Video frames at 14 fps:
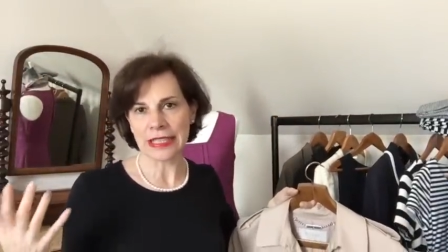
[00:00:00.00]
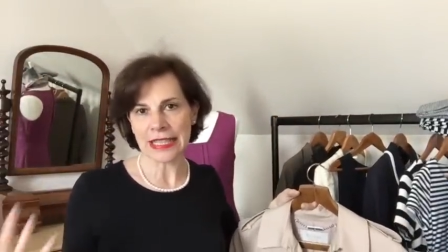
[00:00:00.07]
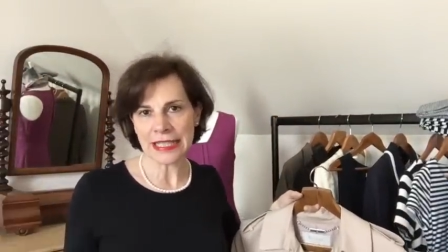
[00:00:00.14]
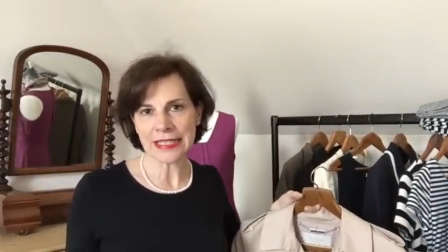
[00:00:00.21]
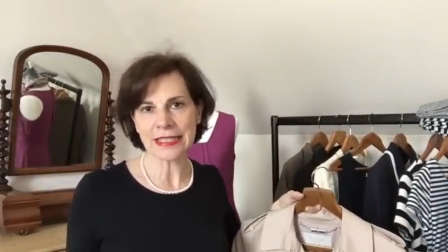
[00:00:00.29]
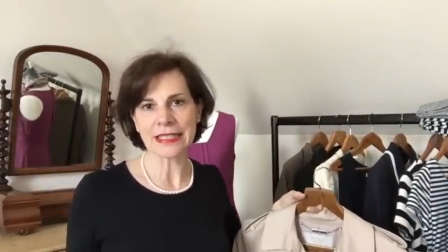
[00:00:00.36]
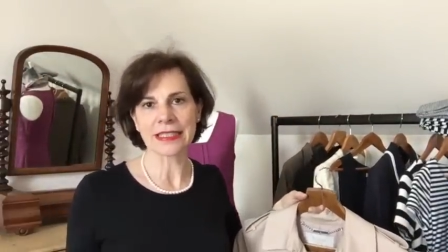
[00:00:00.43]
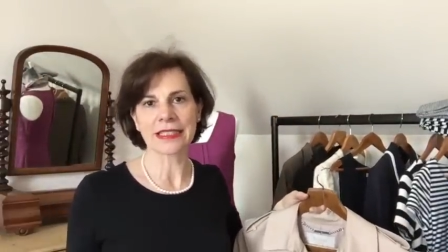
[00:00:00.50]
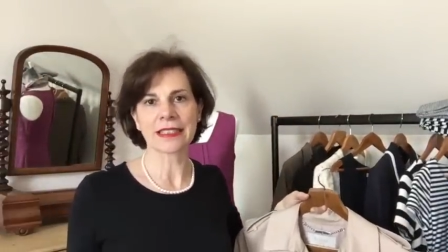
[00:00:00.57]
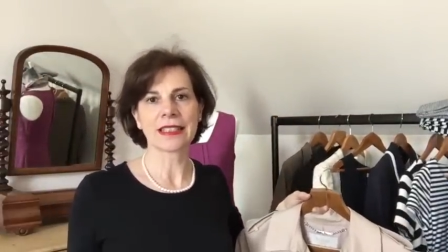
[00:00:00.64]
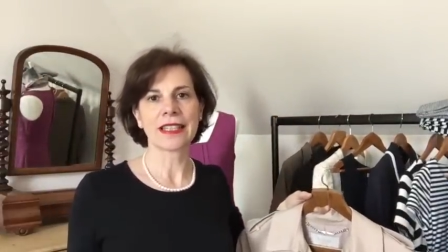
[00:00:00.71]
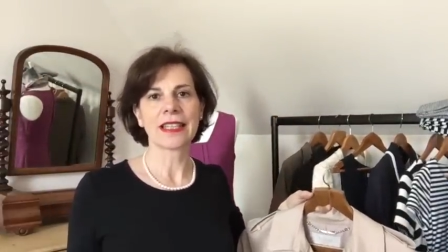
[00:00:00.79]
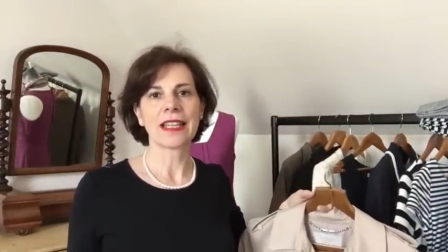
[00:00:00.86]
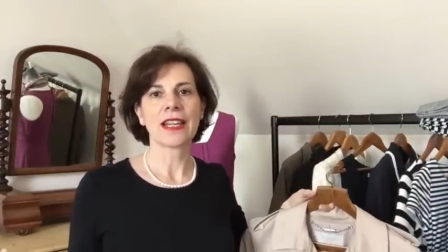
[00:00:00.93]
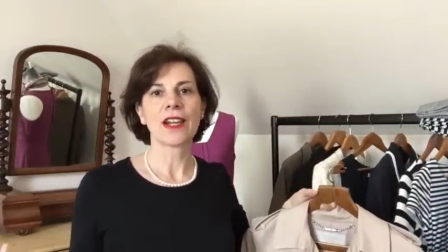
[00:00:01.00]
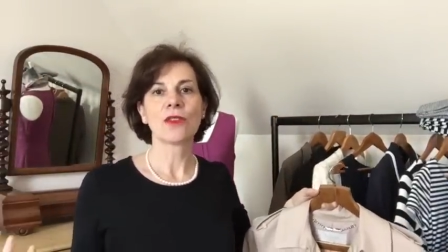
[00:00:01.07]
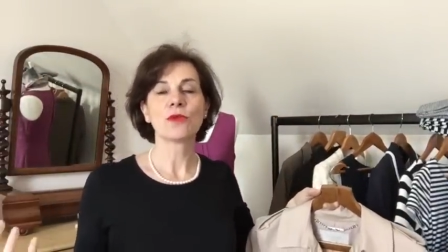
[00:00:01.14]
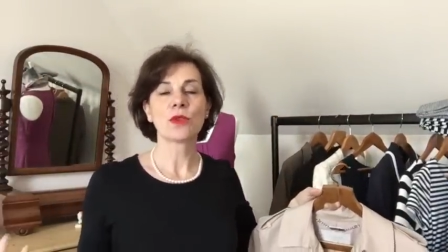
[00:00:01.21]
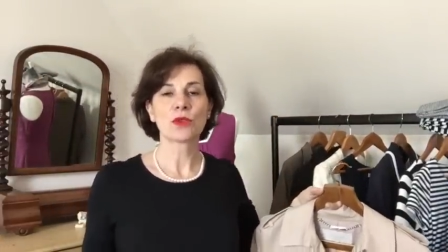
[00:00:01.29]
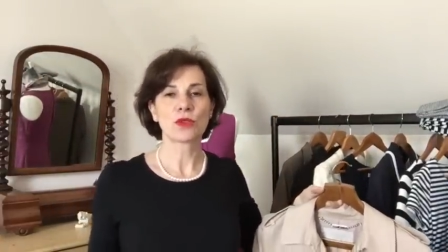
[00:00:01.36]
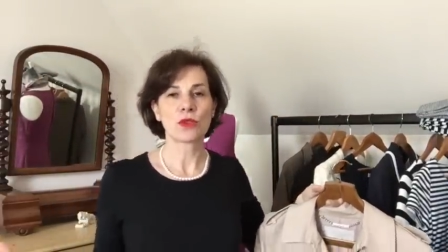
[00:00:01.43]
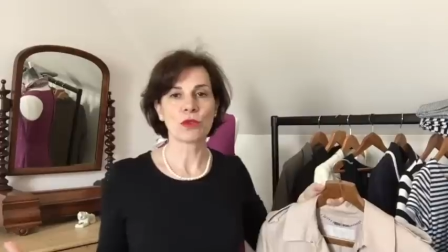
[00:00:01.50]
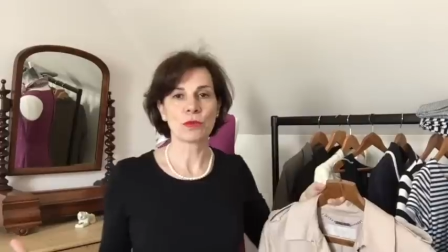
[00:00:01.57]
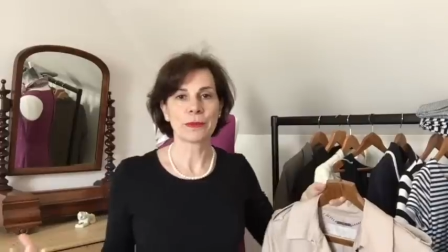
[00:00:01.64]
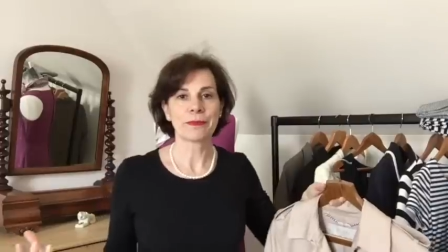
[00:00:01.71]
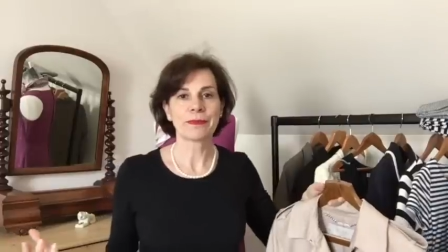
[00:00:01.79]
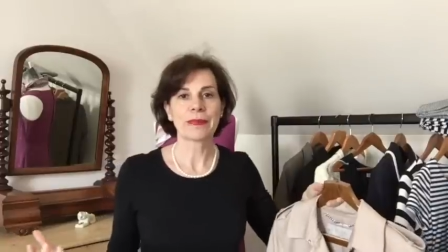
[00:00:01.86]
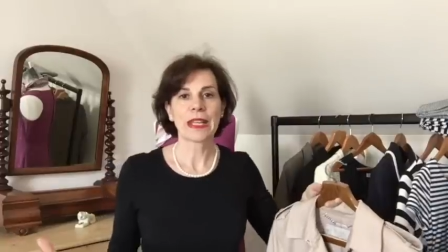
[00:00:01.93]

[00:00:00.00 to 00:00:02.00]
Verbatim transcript: classic wardrobe.